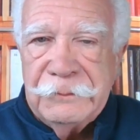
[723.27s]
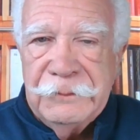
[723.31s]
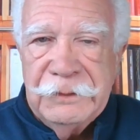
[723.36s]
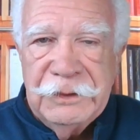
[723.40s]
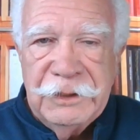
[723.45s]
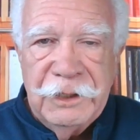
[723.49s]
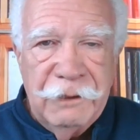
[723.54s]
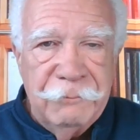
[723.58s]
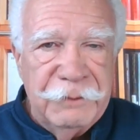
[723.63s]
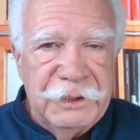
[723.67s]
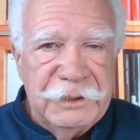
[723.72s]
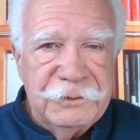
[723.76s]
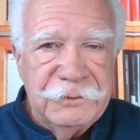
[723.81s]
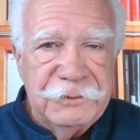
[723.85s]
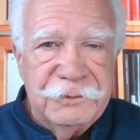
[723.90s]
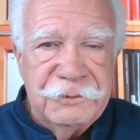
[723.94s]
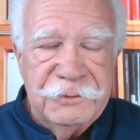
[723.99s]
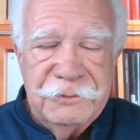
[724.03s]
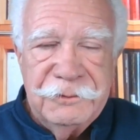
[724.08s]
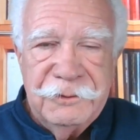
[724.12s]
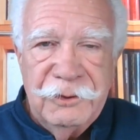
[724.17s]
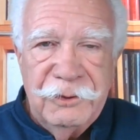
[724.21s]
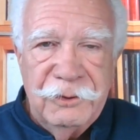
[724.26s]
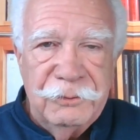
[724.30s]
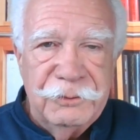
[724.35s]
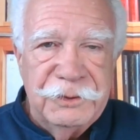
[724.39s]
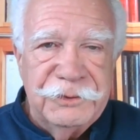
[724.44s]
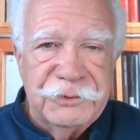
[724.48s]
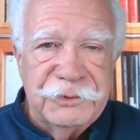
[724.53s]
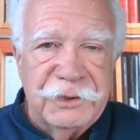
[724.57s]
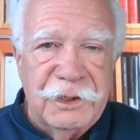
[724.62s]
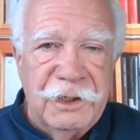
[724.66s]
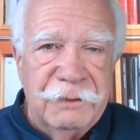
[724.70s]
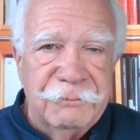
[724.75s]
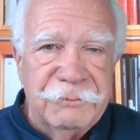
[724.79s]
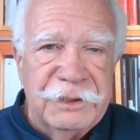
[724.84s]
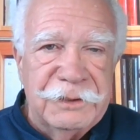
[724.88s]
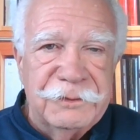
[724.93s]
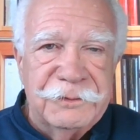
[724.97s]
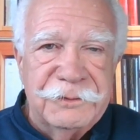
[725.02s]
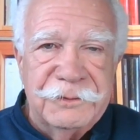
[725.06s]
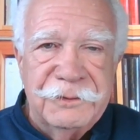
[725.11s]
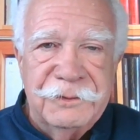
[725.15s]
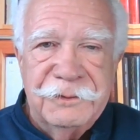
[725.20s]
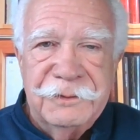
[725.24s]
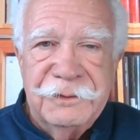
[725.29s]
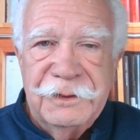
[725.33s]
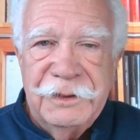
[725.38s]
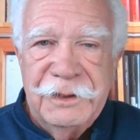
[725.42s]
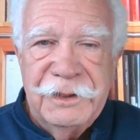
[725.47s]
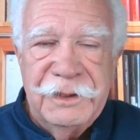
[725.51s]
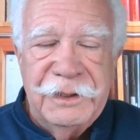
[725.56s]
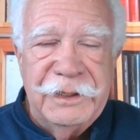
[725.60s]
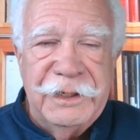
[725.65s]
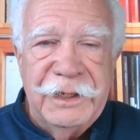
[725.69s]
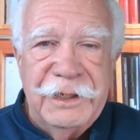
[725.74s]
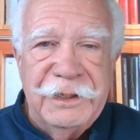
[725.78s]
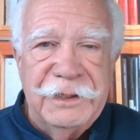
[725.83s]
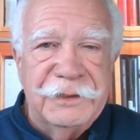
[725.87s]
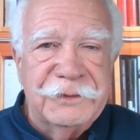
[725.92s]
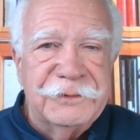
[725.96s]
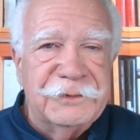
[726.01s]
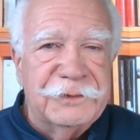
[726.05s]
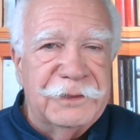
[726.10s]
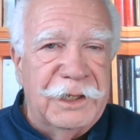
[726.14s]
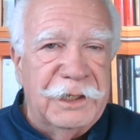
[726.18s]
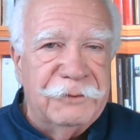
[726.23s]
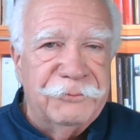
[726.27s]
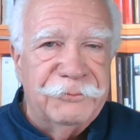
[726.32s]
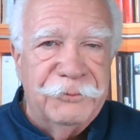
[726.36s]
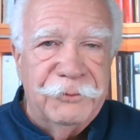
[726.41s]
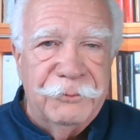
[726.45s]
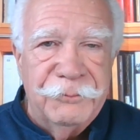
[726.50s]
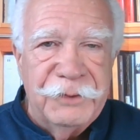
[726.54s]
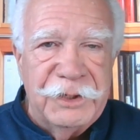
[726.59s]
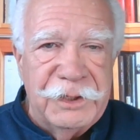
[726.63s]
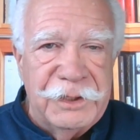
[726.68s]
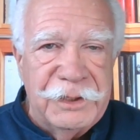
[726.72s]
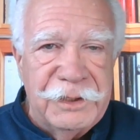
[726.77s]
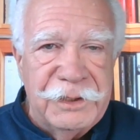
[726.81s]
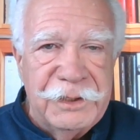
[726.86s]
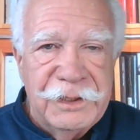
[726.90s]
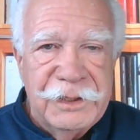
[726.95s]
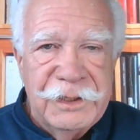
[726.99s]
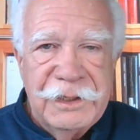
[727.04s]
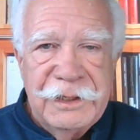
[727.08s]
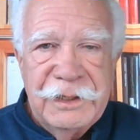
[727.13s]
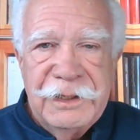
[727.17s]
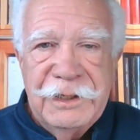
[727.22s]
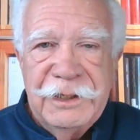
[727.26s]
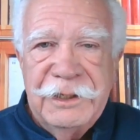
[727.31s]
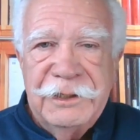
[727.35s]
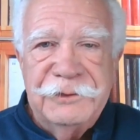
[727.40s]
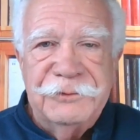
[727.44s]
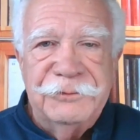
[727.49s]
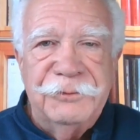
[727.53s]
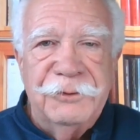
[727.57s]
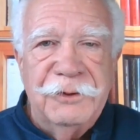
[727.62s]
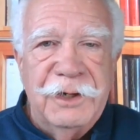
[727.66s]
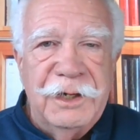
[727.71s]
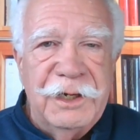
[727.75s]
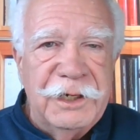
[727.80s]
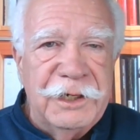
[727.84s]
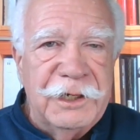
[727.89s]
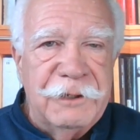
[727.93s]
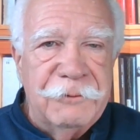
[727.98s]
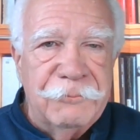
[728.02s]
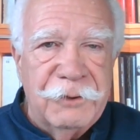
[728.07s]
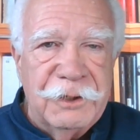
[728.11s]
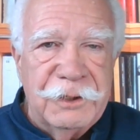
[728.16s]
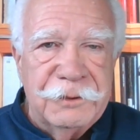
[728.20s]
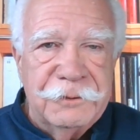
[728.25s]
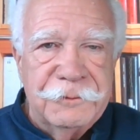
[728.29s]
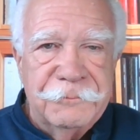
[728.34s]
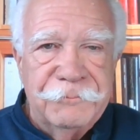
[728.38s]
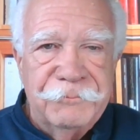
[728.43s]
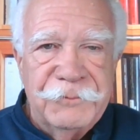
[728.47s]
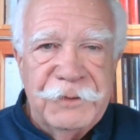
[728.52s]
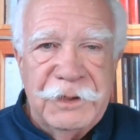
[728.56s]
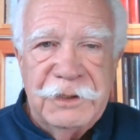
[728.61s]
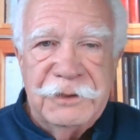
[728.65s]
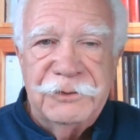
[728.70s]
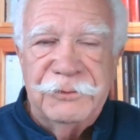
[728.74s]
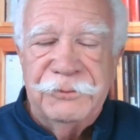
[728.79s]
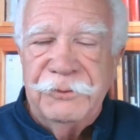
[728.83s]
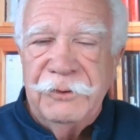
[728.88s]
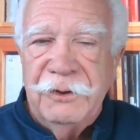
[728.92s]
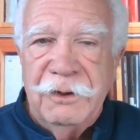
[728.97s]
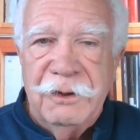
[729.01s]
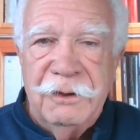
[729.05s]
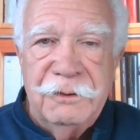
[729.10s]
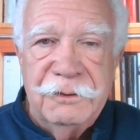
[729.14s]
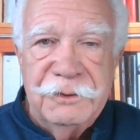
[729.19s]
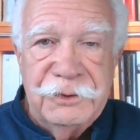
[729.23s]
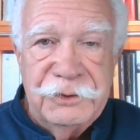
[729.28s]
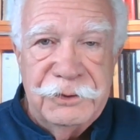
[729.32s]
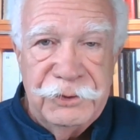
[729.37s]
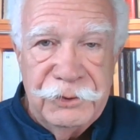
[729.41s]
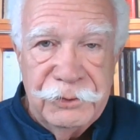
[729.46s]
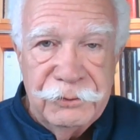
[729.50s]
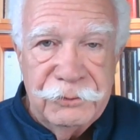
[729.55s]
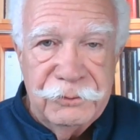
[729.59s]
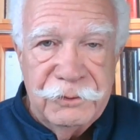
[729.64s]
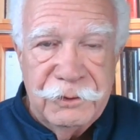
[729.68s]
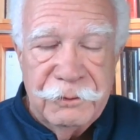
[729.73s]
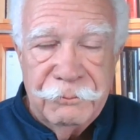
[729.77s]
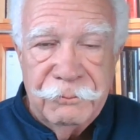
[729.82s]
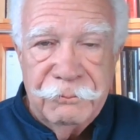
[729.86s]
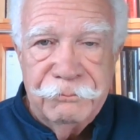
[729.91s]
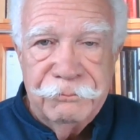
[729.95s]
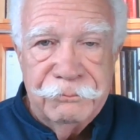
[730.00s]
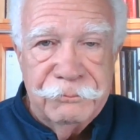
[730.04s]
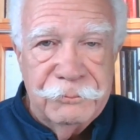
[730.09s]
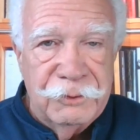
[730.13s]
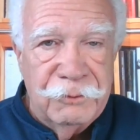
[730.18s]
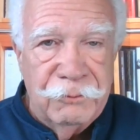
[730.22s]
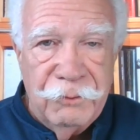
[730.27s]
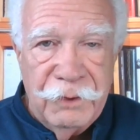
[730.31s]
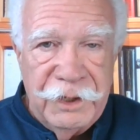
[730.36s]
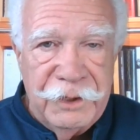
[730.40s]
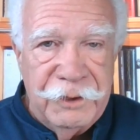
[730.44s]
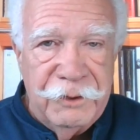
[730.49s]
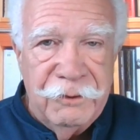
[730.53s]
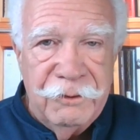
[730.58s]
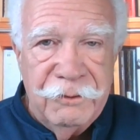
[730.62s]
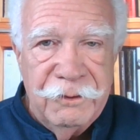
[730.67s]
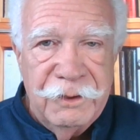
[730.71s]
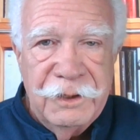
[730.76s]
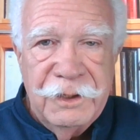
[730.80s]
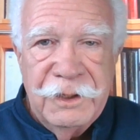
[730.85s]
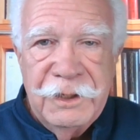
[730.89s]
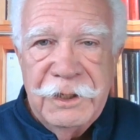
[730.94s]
Comment, always comment. And again, it's not for me, it's for anyone. It's for the writer.